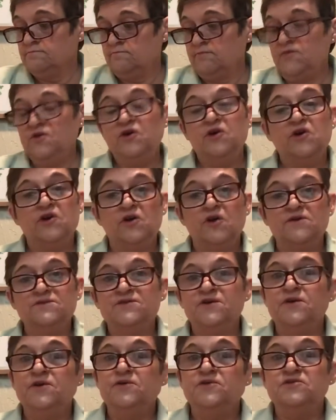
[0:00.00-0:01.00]
You could
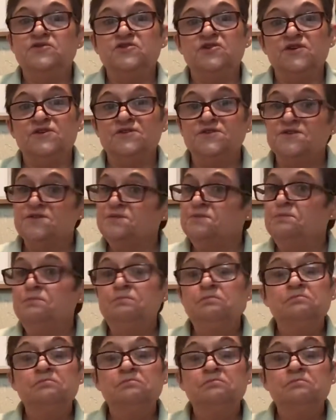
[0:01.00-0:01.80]
also use just